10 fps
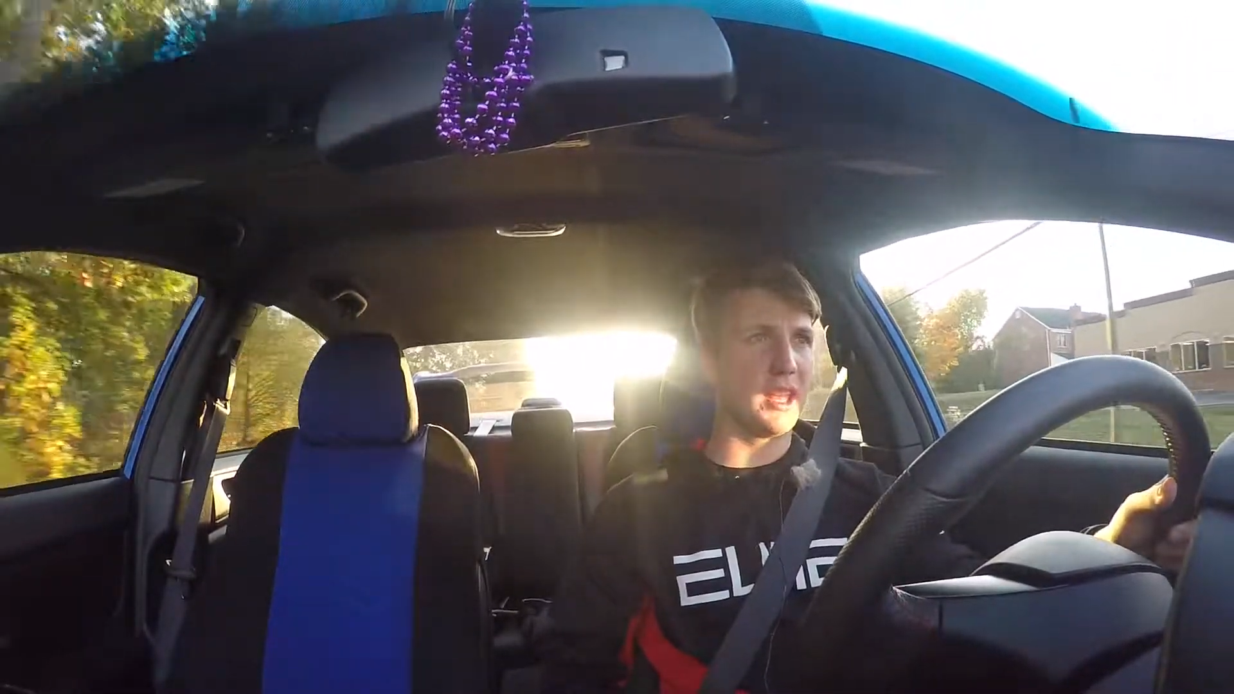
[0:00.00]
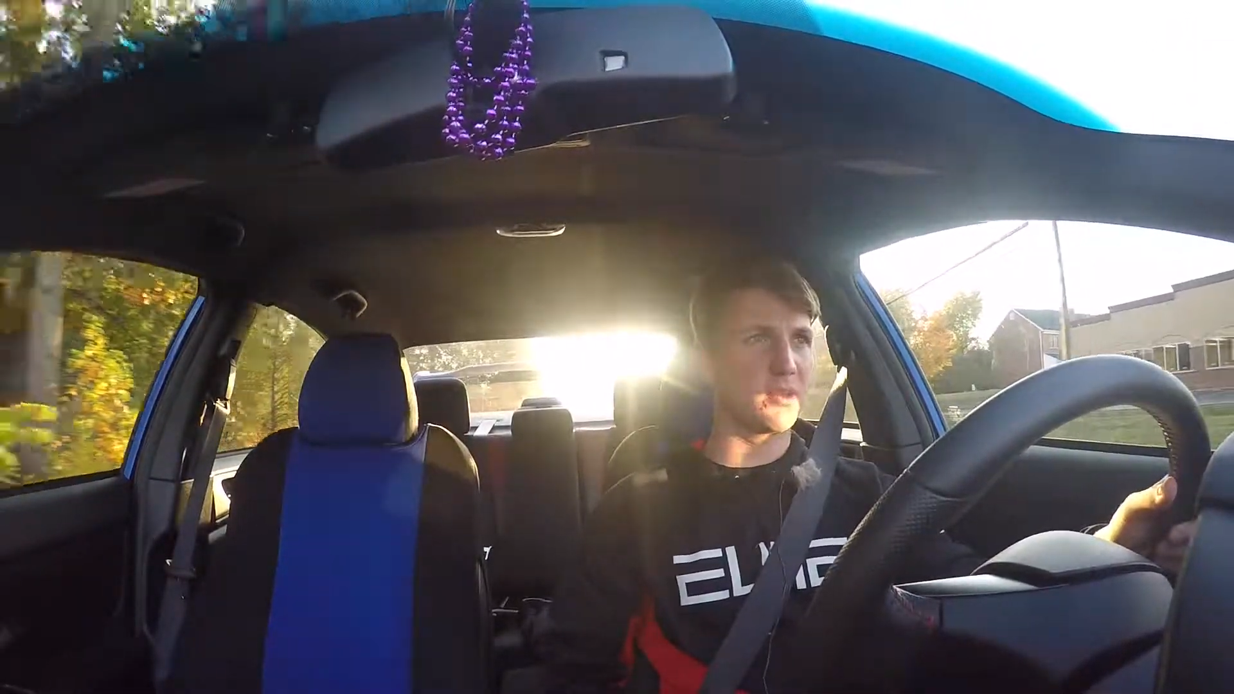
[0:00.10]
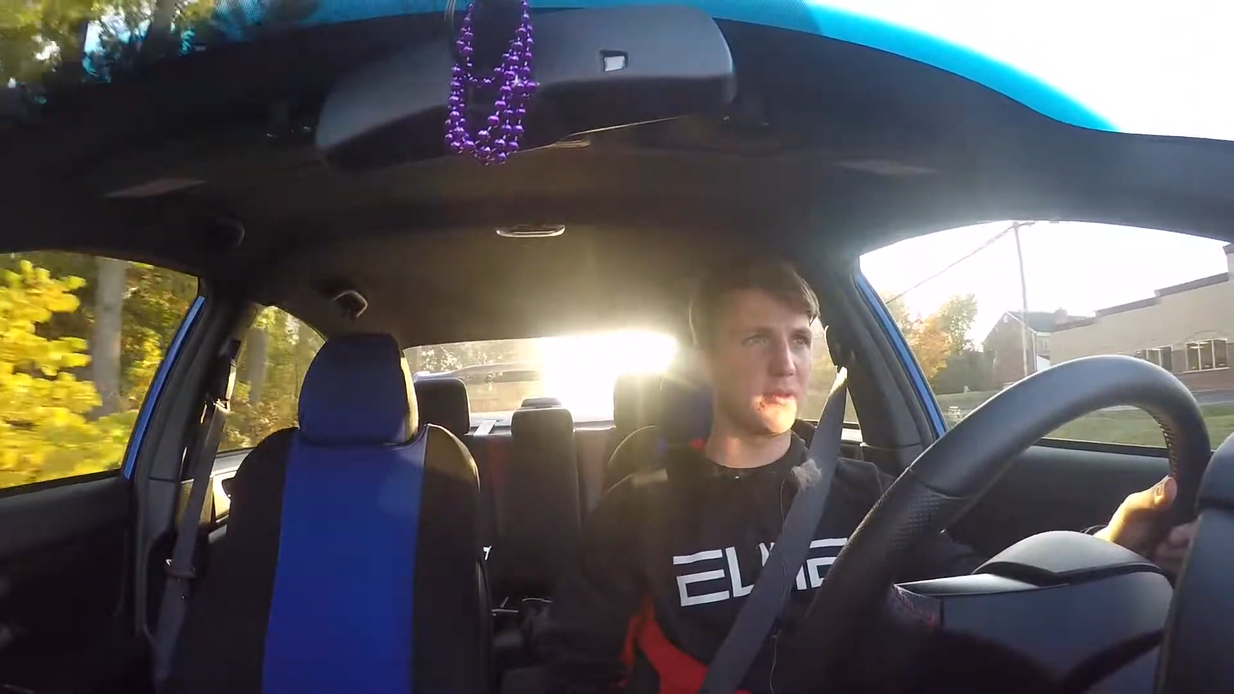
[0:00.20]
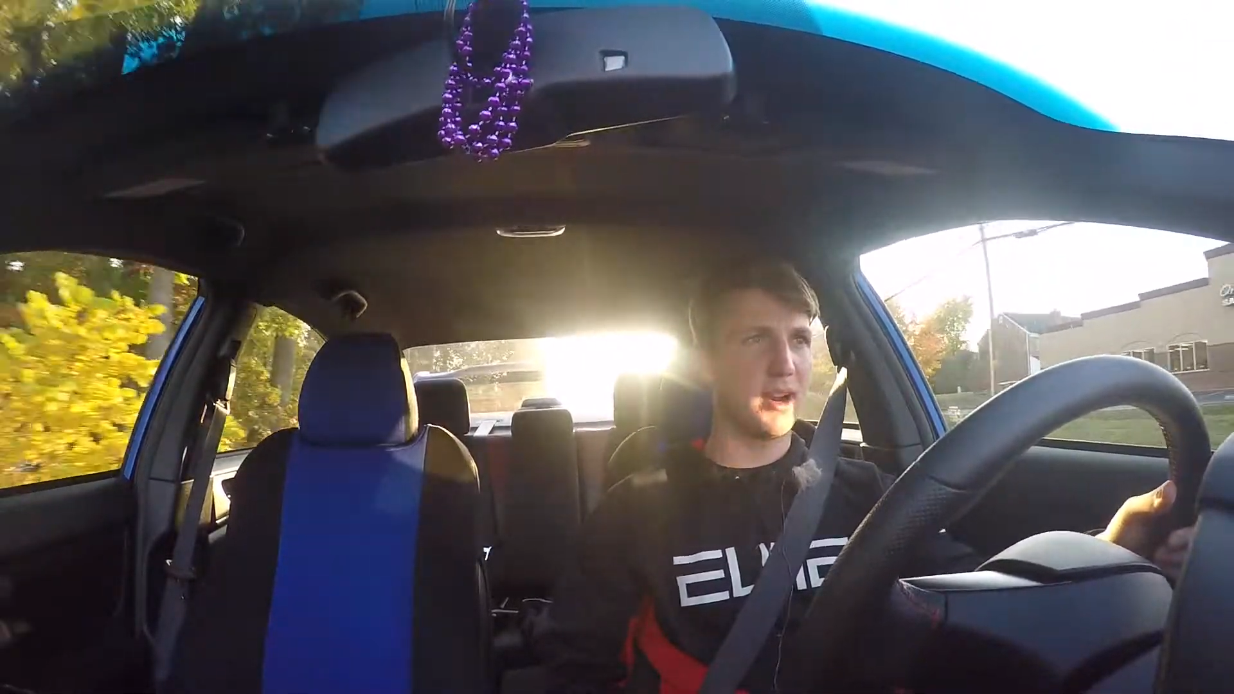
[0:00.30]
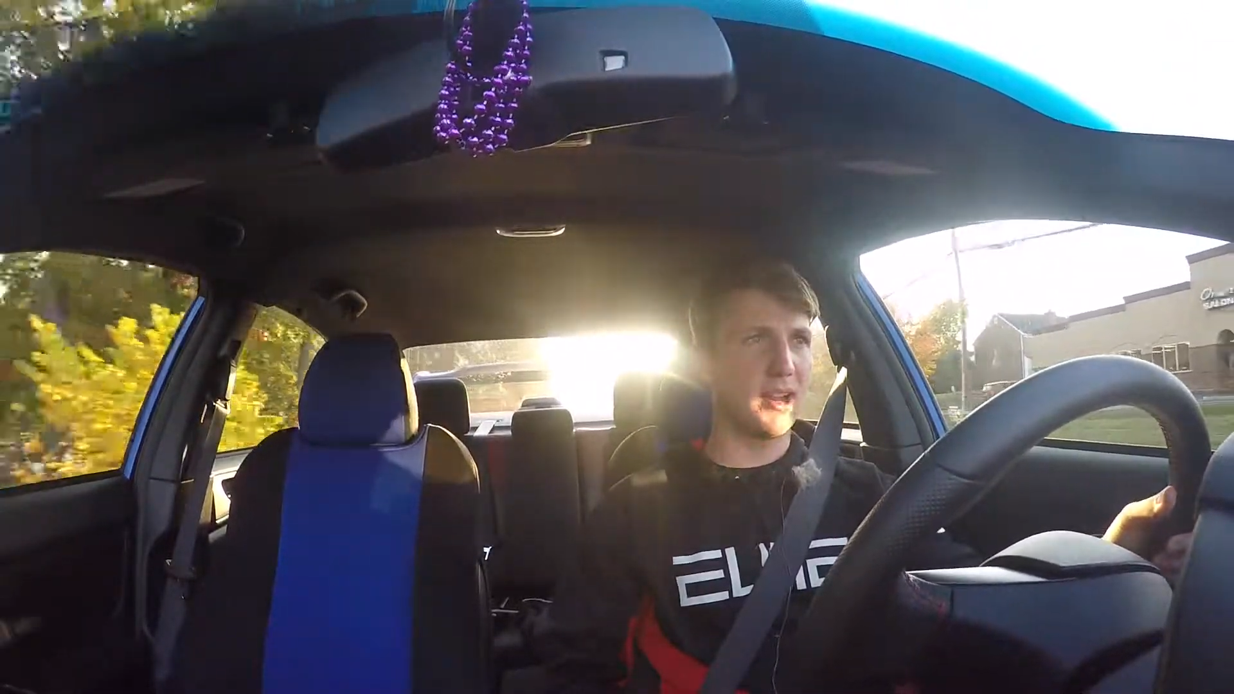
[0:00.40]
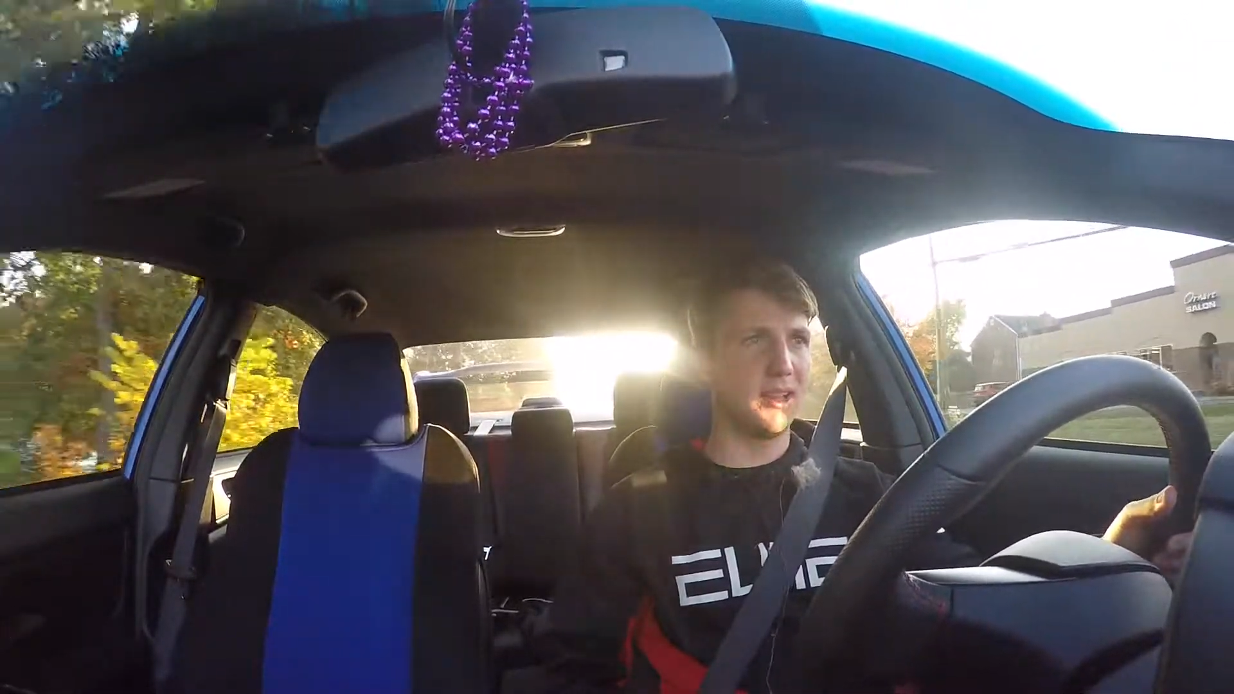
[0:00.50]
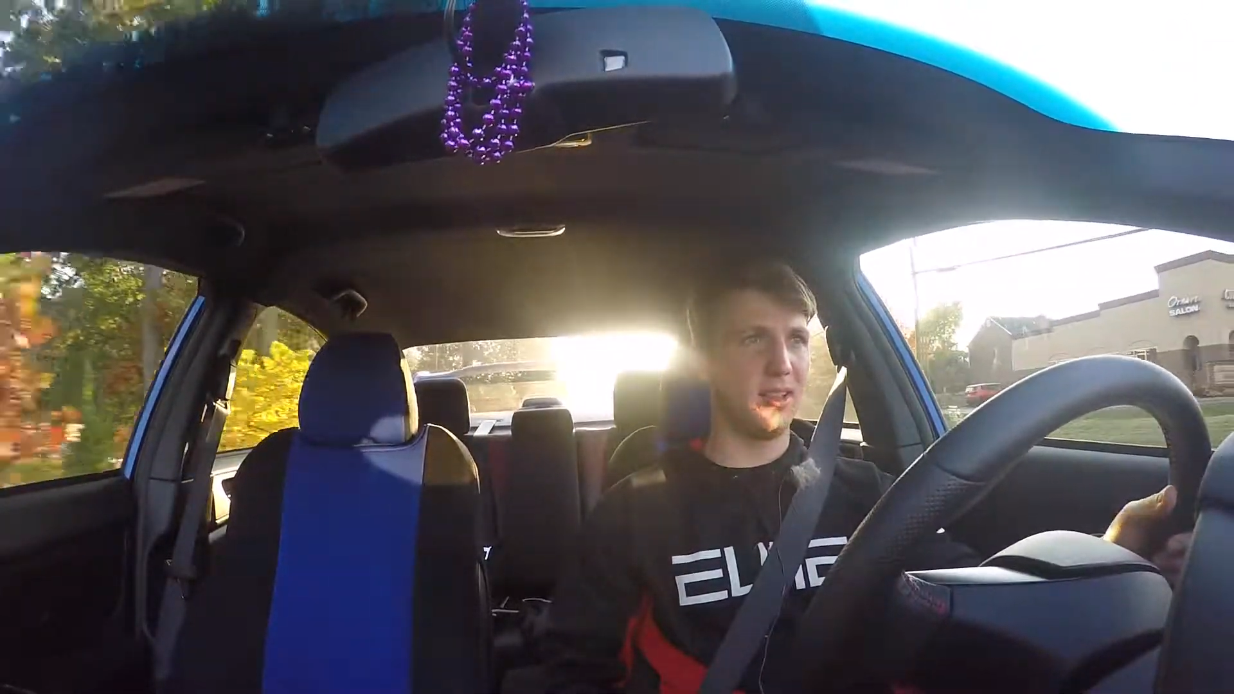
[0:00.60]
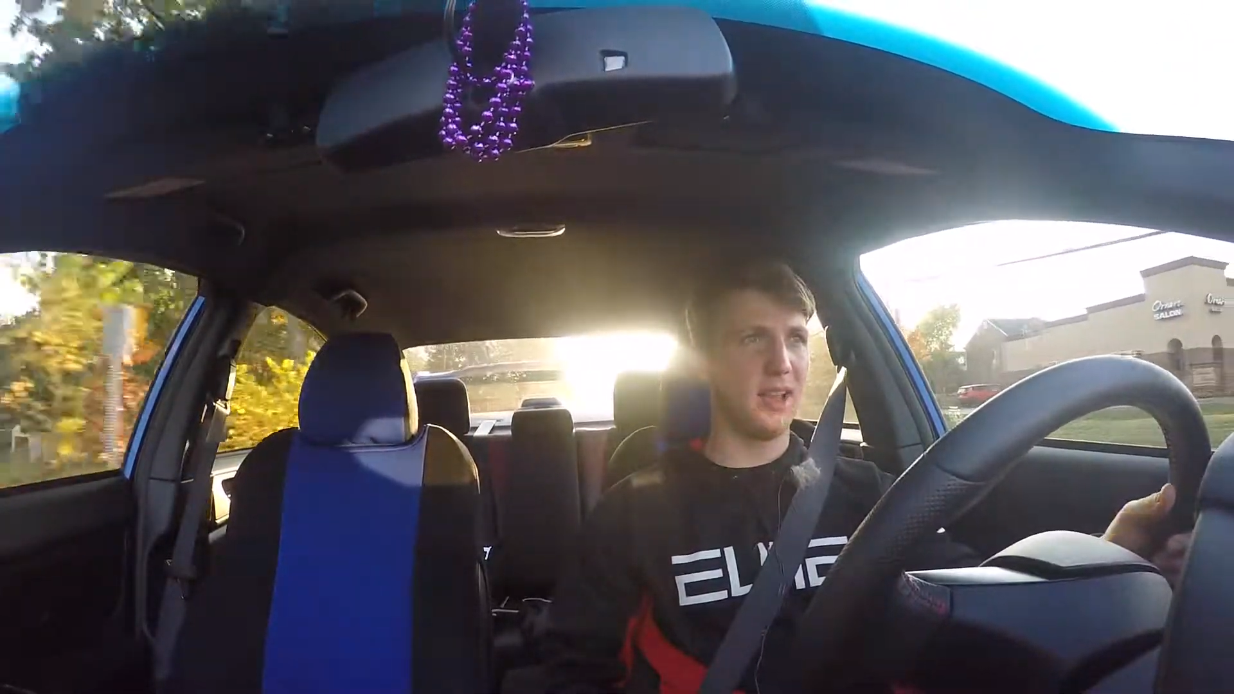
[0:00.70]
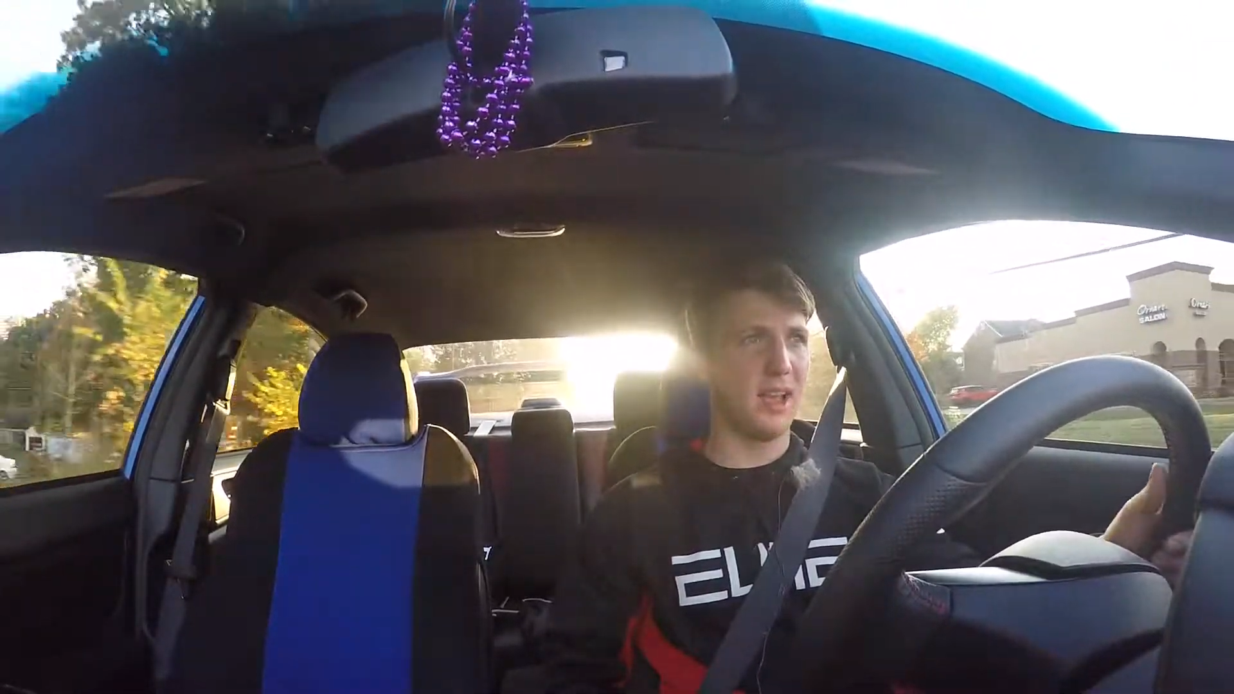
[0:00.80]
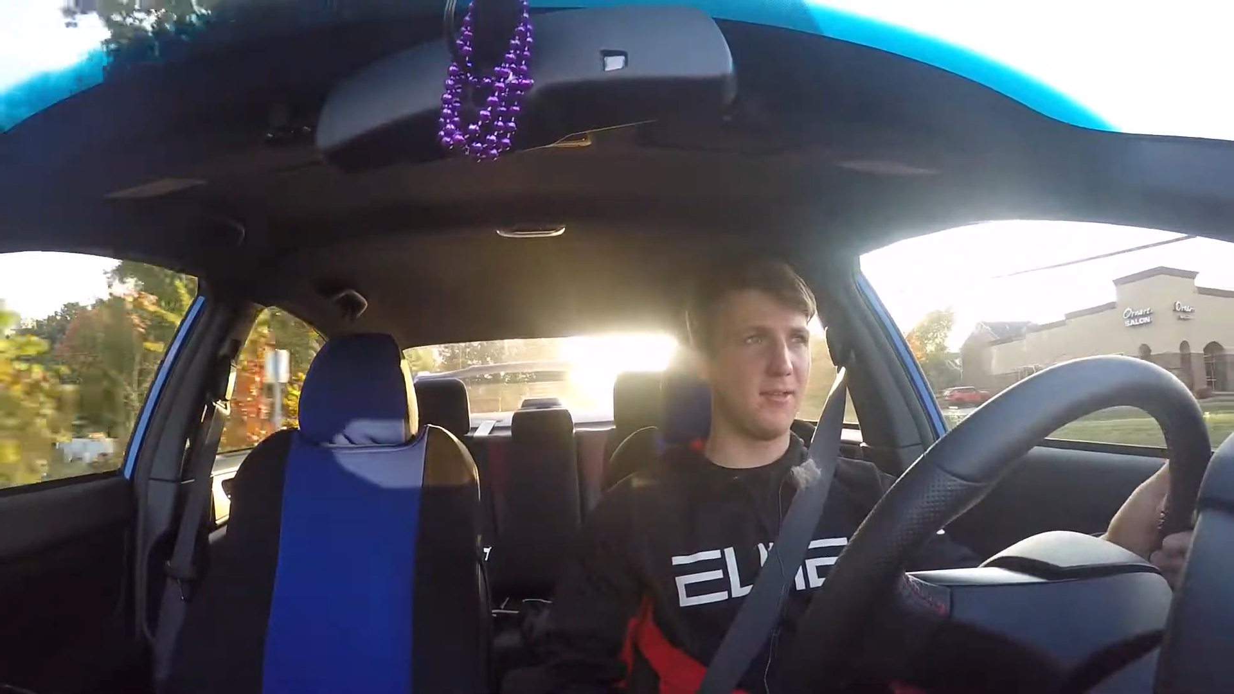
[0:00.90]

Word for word: that's where I,